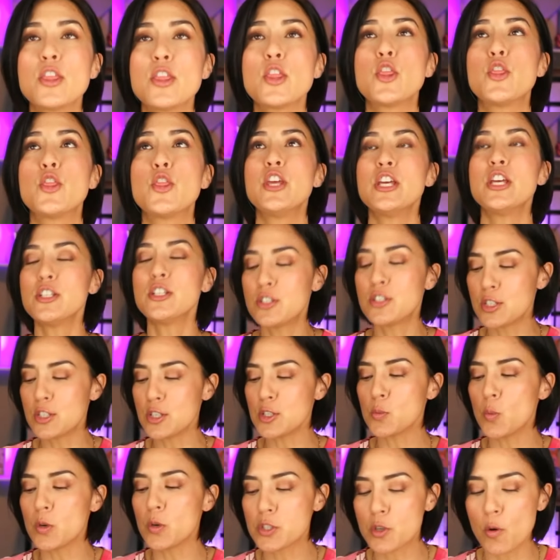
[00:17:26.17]

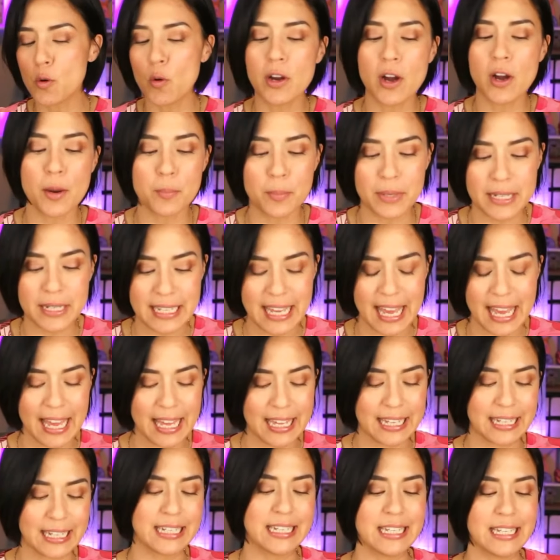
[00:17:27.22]
is what's going on. But
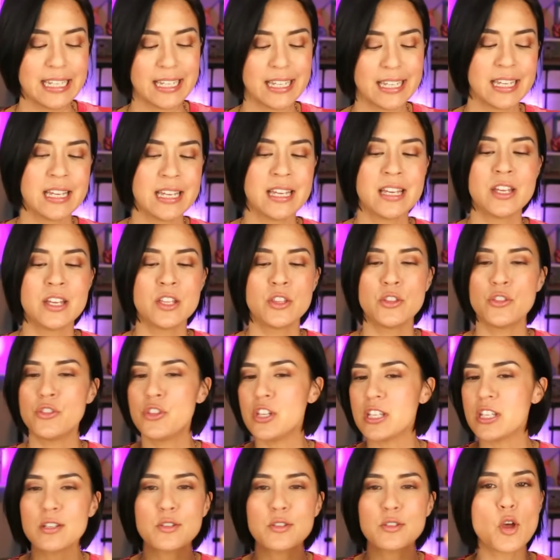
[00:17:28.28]
again,
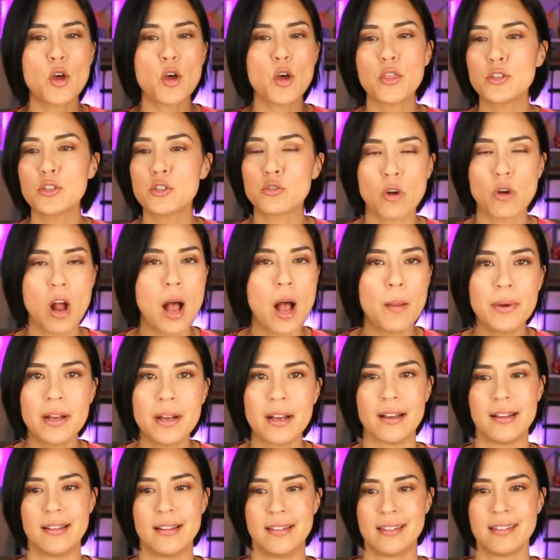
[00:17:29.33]
this is all the
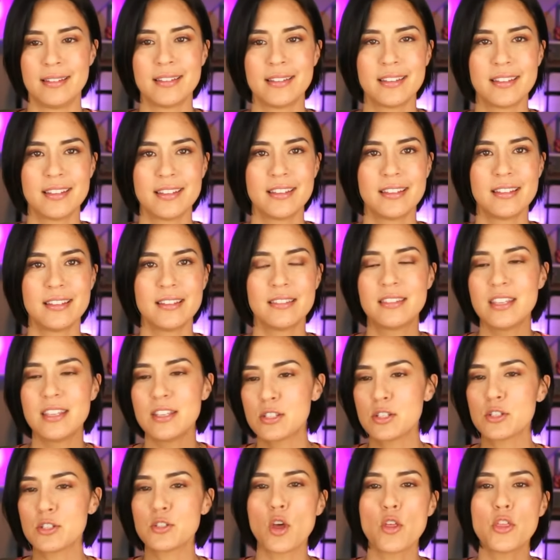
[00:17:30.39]
drama.
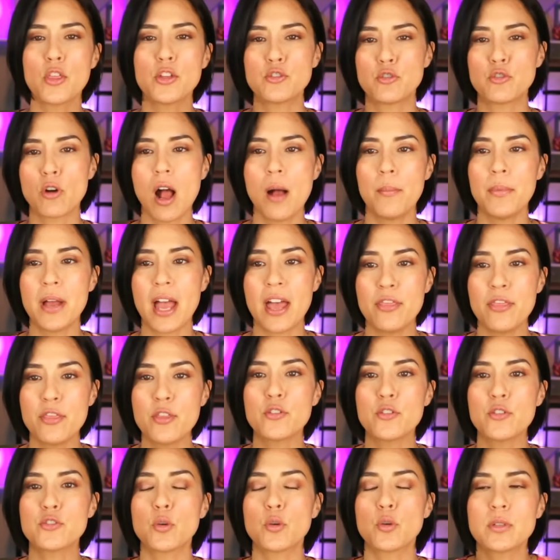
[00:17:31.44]
And
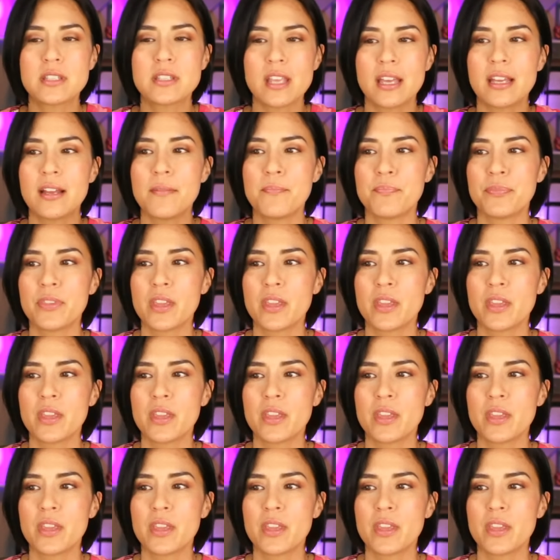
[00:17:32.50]
so it's like,